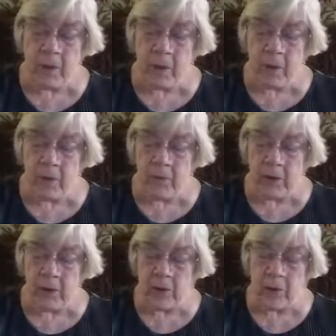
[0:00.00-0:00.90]
He
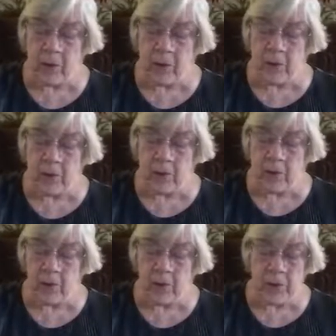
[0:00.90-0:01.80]
infected all the
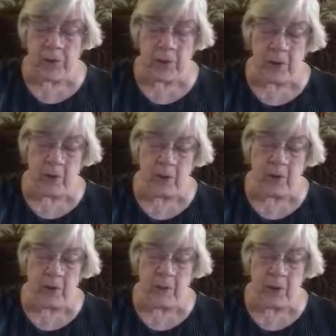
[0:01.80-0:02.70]
medical personnel who
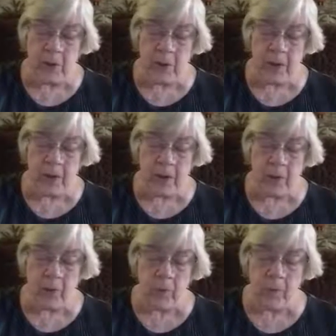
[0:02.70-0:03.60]
came in contact
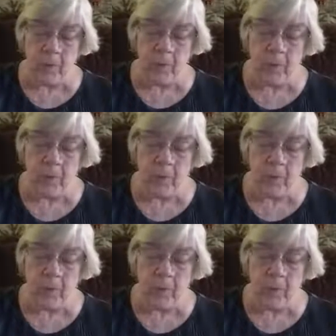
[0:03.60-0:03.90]
with him.